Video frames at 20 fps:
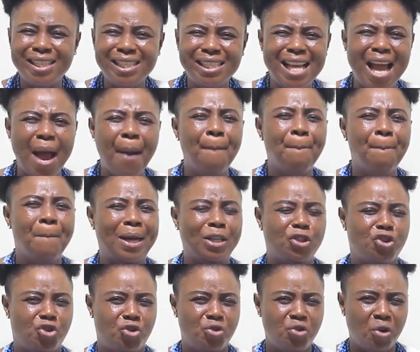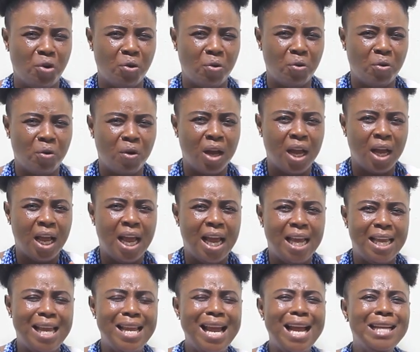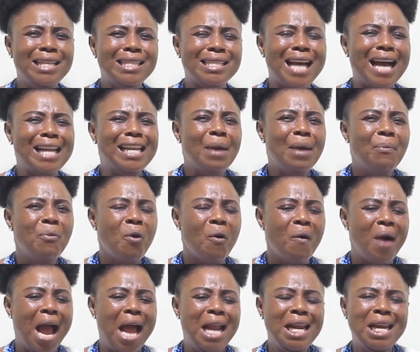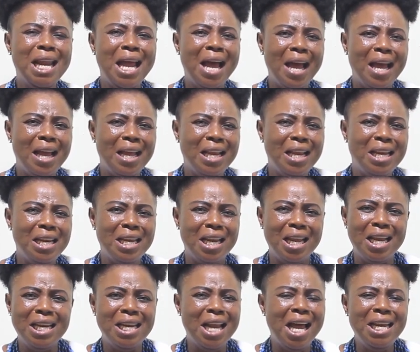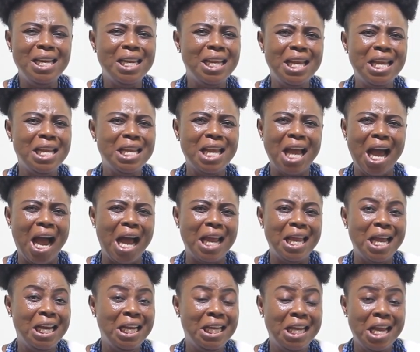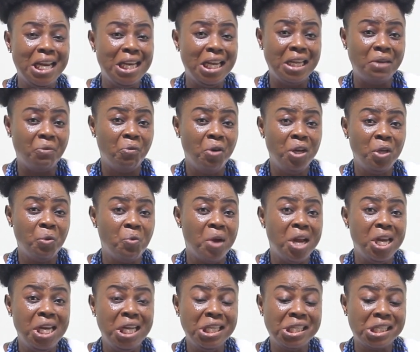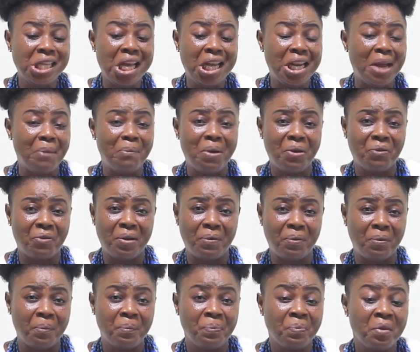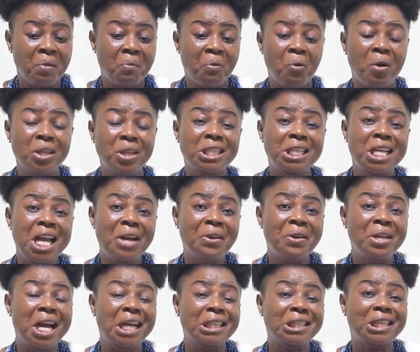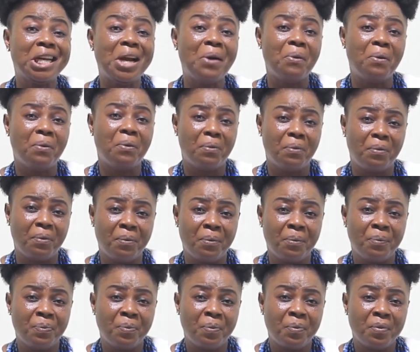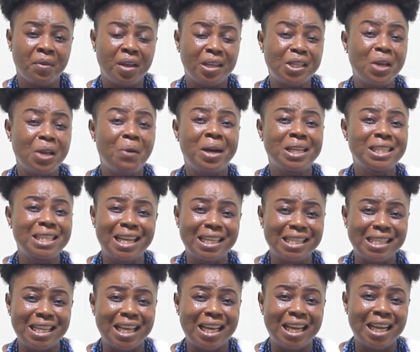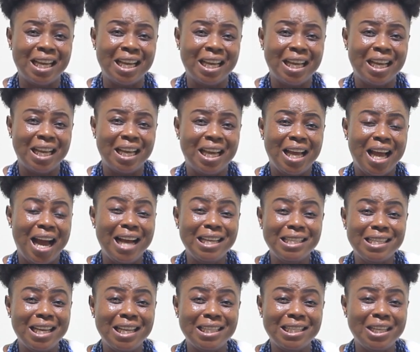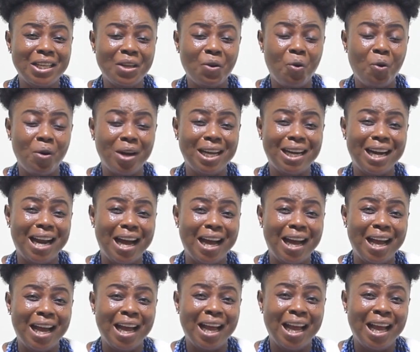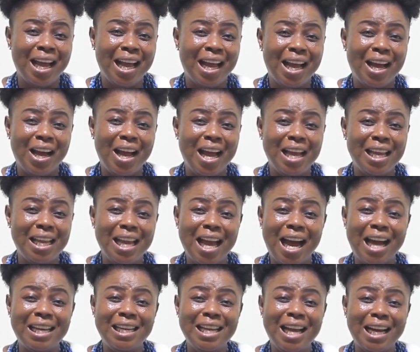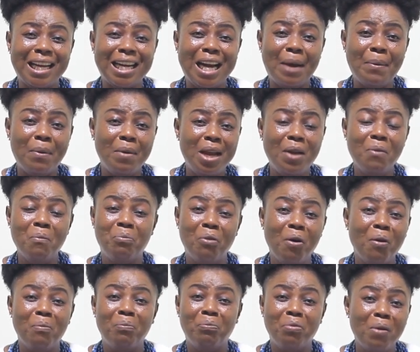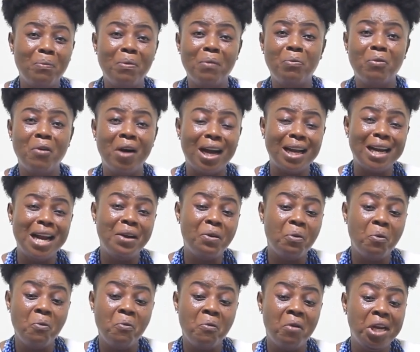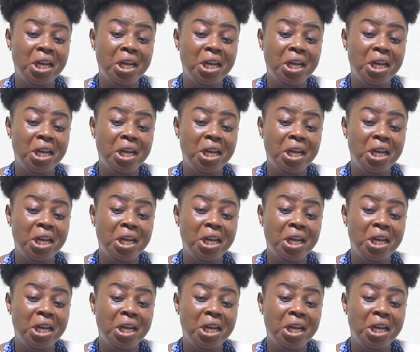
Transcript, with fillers: ye mature ye intade bo ha na ni ya ye de ye ni wo de wani se na behwe no kwase ya no ya tra ho so what I say okra eh ade akra we do po okra do who